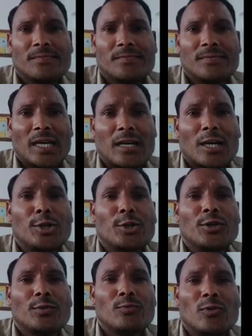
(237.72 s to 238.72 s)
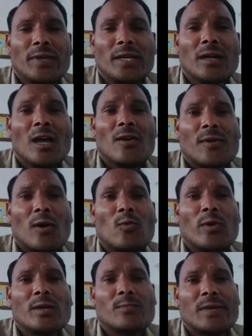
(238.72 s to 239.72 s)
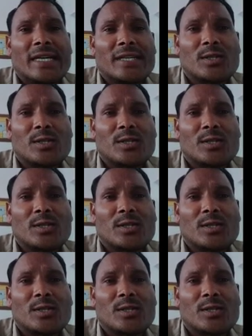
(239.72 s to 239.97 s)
They continued moving from one place